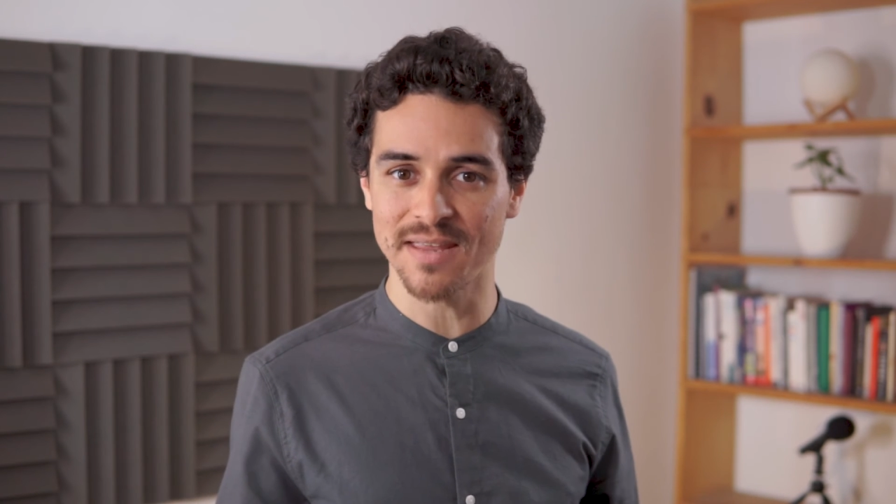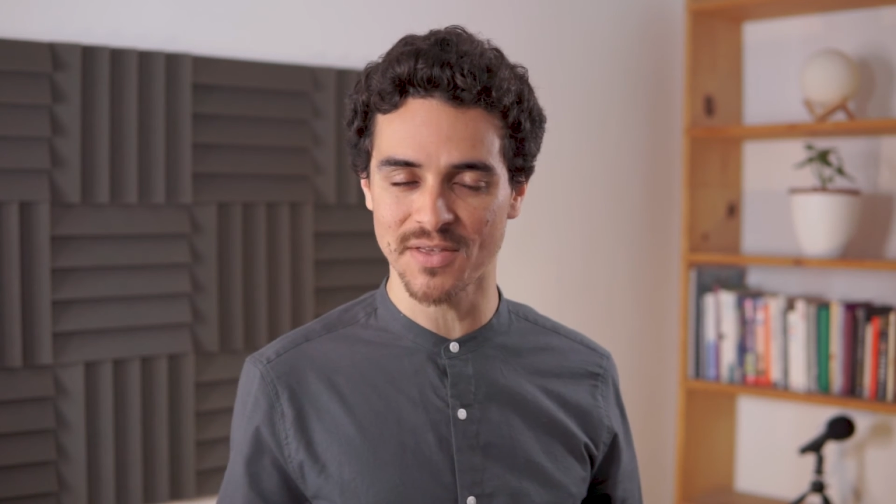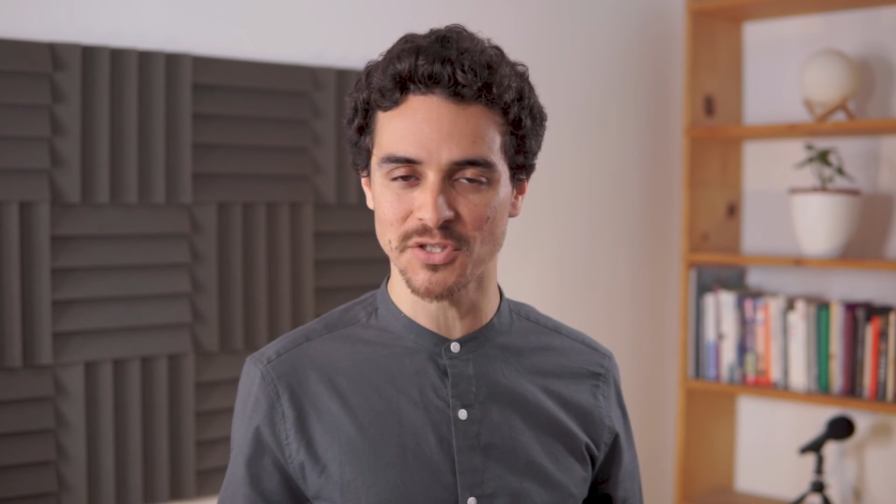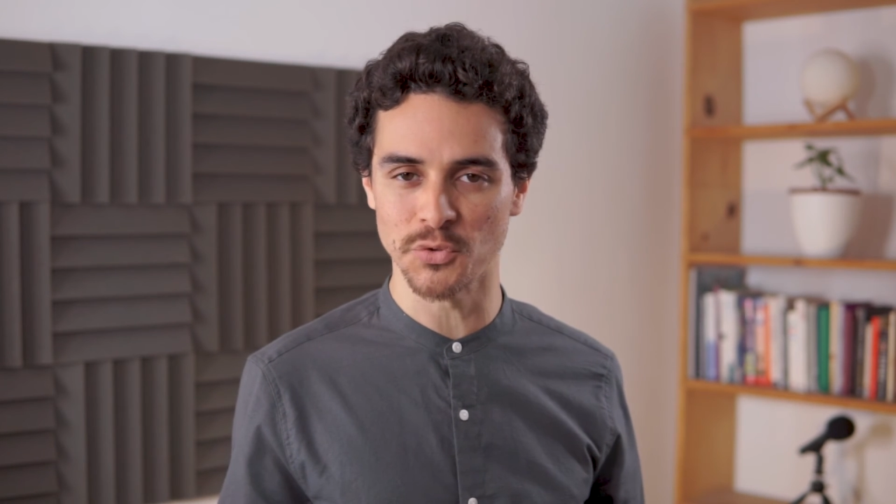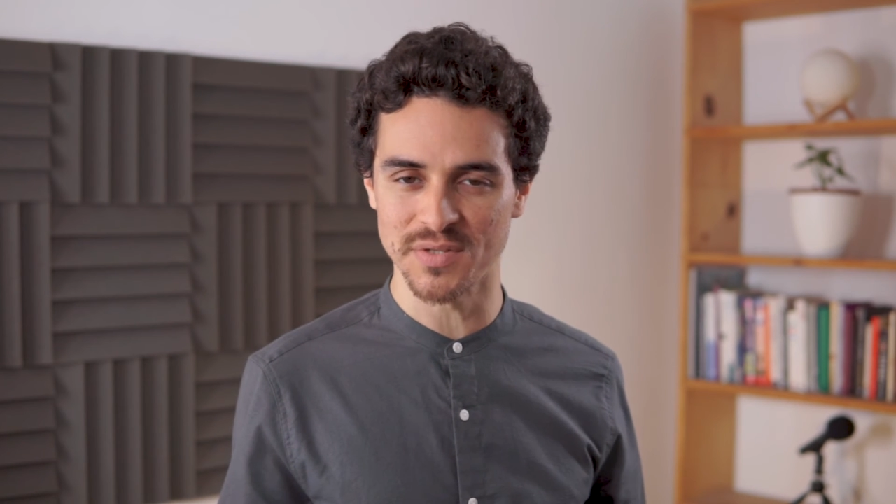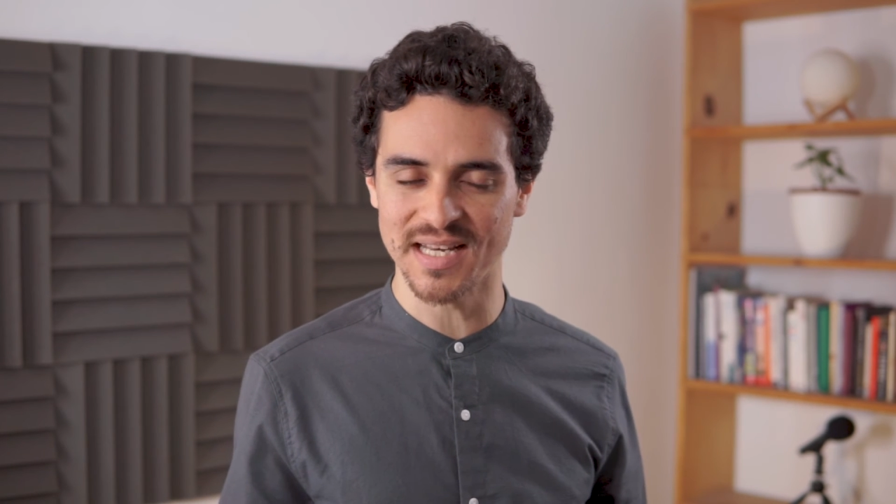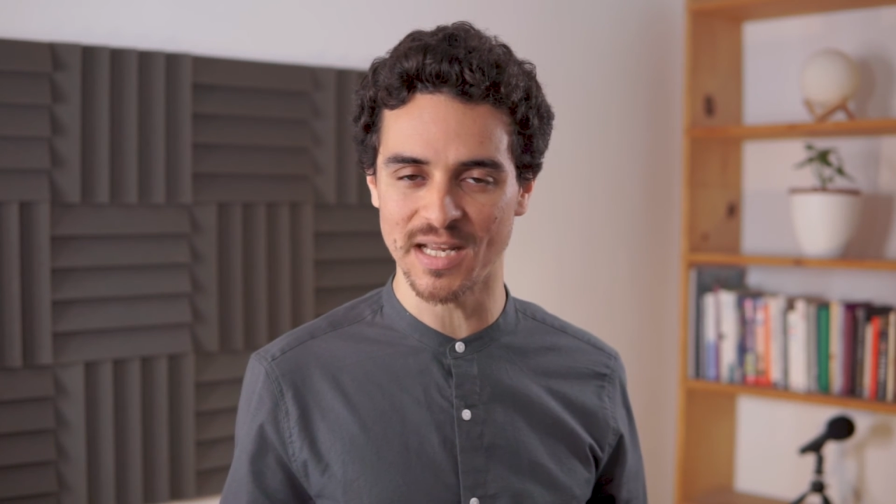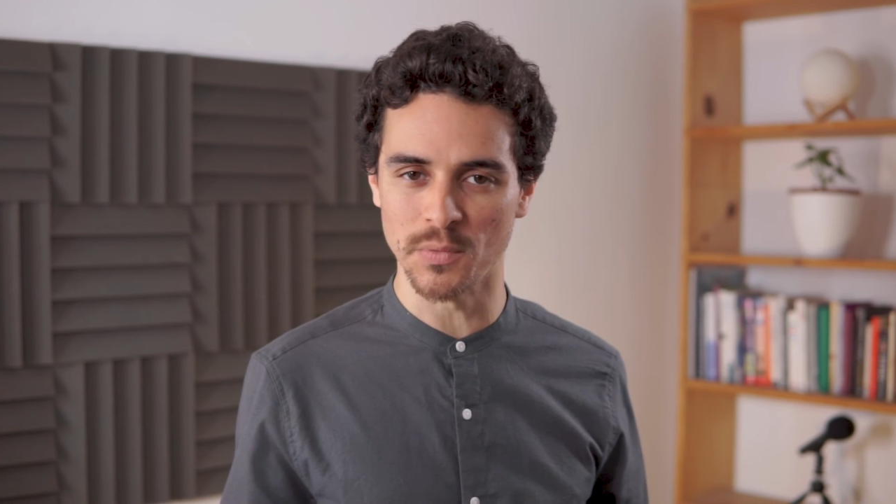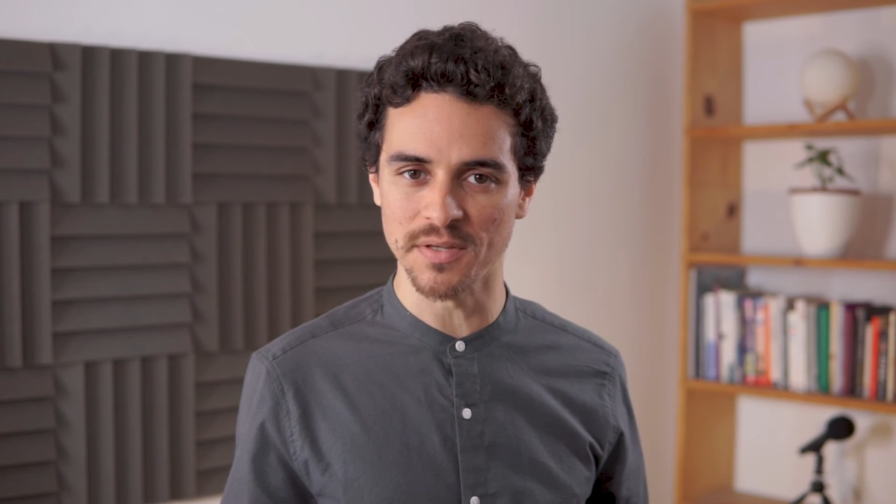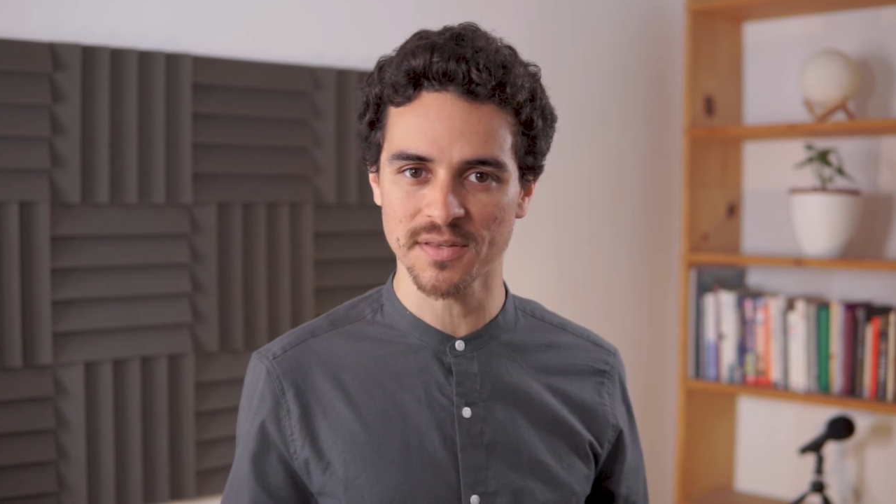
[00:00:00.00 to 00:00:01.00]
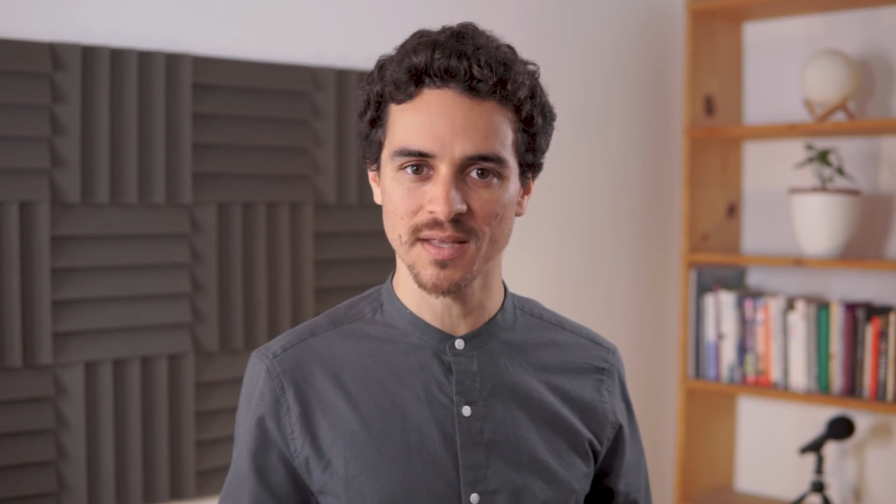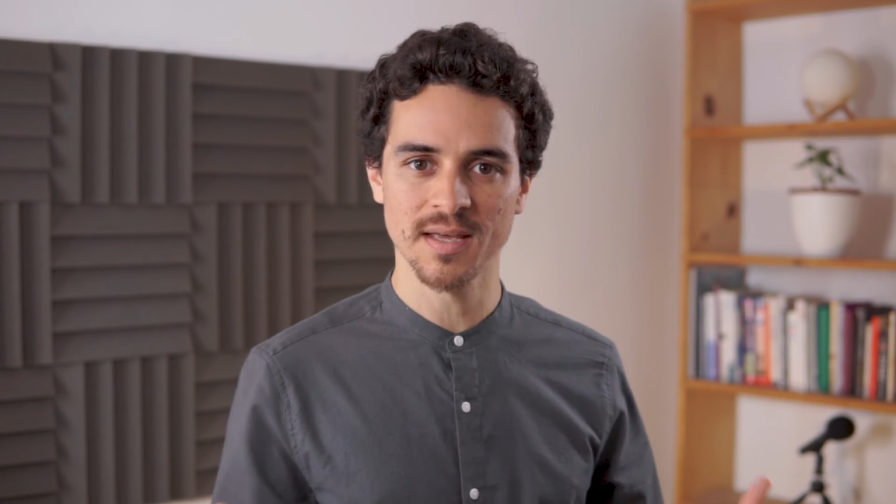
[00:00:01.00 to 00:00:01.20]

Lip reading: that you're dealing with,